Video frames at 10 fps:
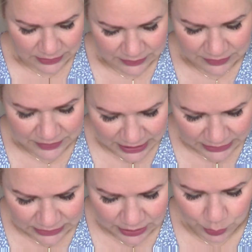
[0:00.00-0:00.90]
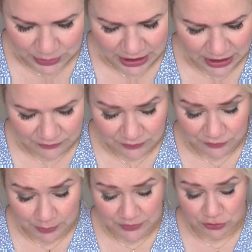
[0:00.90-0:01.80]
Then we have
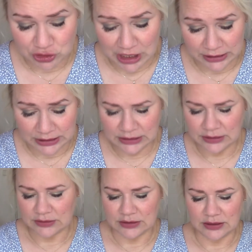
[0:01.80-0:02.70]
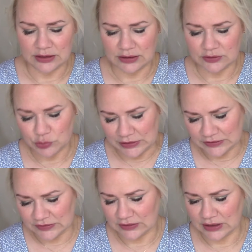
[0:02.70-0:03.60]
from The Shining
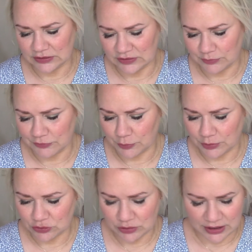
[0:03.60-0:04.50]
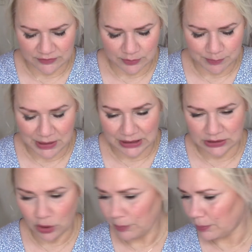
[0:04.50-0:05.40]
Twins, an item for which you have a
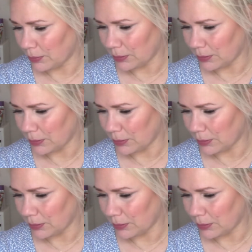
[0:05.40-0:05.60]
backup,